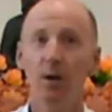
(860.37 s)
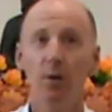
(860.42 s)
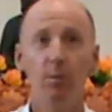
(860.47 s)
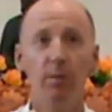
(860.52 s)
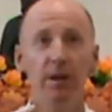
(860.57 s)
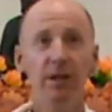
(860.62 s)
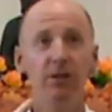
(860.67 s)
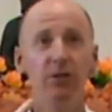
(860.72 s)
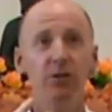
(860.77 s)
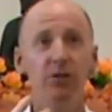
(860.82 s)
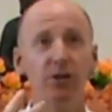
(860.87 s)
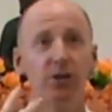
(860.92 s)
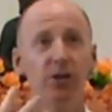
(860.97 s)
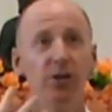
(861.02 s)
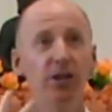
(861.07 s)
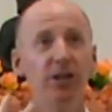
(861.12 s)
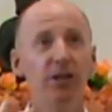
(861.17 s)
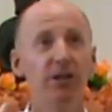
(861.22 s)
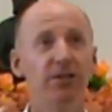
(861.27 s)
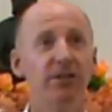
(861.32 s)
When you
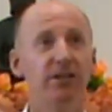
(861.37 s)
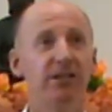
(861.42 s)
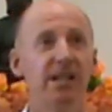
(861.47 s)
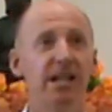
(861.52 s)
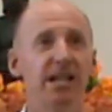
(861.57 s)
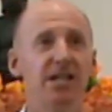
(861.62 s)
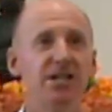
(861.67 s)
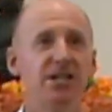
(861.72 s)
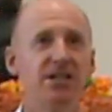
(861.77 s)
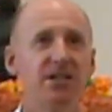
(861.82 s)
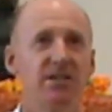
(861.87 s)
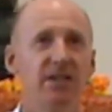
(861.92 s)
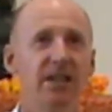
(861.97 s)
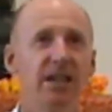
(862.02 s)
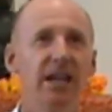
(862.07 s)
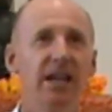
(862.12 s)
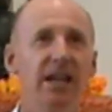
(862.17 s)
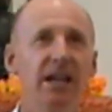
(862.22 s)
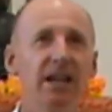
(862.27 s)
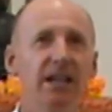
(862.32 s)
turn your attention
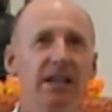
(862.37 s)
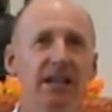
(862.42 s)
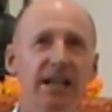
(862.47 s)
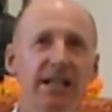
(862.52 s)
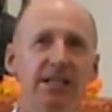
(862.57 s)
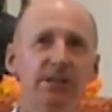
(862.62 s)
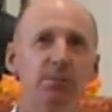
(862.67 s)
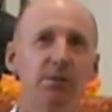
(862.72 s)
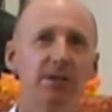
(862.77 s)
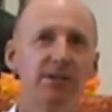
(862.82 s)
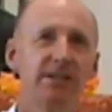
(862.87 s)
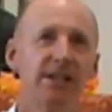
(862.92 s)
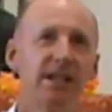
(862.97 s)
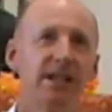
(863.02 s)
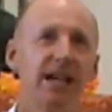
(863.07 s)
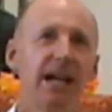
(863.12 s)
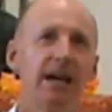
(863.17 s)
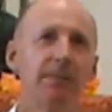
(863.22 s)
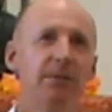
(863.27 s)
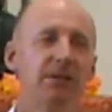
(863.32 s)
there, guess what's going
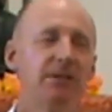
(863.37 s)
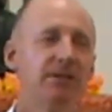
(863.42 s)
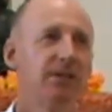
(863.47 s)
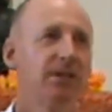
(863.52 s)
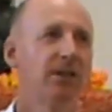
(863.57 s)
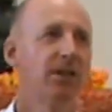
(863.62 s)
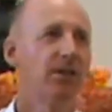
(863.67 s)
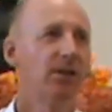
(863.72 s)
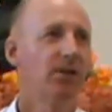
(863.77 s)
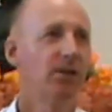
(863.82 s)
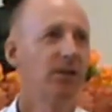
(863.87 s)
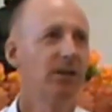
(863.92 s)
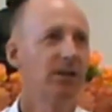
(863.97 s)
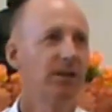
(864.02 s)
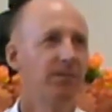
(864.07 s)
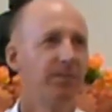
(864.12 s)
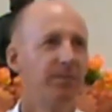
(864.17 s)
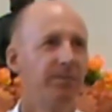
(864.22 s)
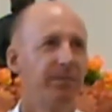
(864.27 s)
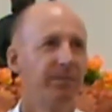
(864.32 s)
to happen to the thought?